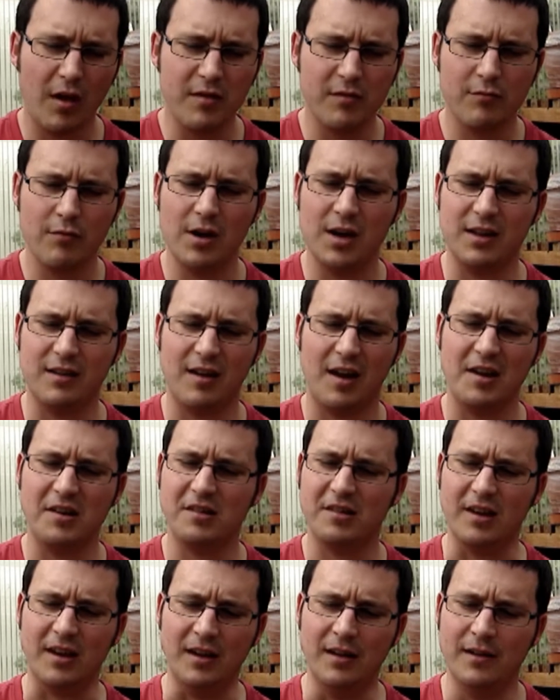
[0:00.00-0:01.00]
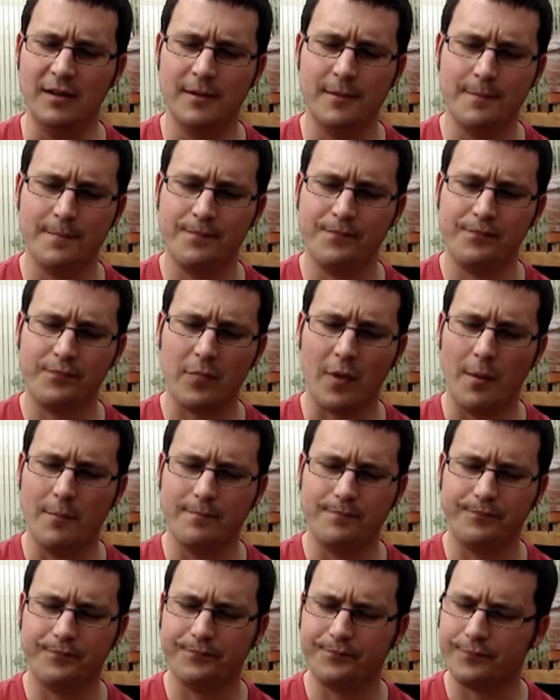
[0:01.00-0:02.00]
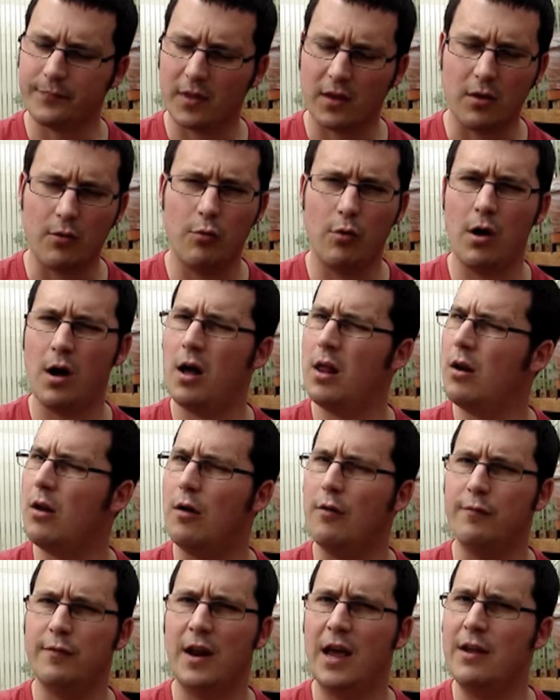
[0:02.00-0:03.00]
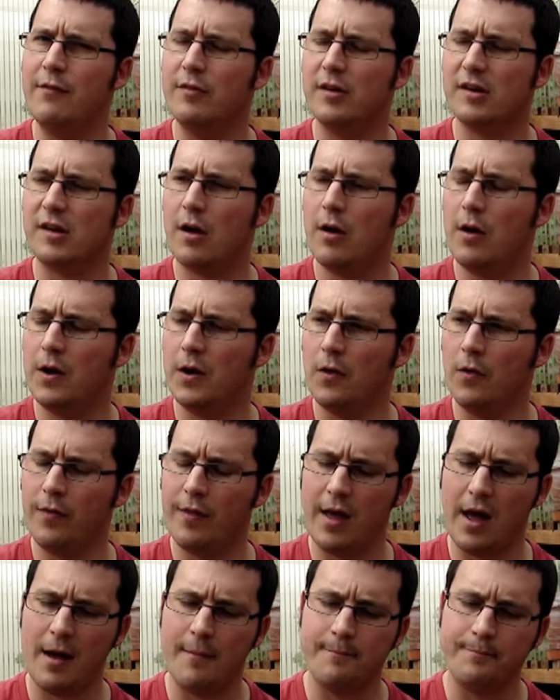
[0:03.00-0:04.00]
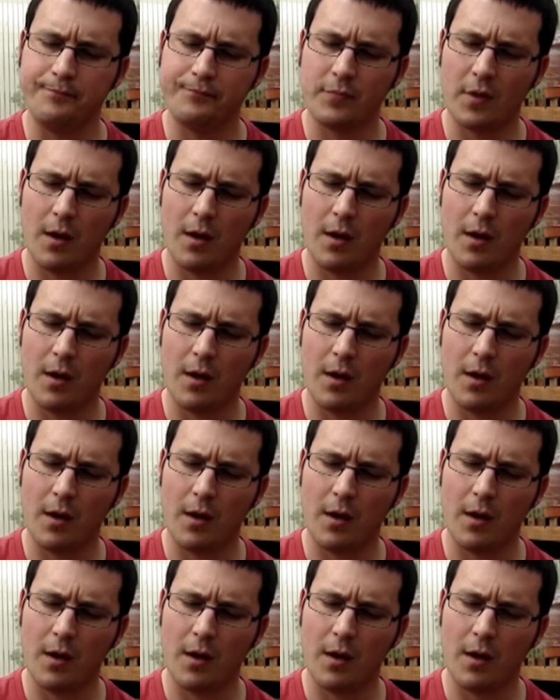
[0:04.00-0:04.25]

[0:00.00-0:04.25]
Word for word: it's really tasty. Quite a lot of flavours going on there.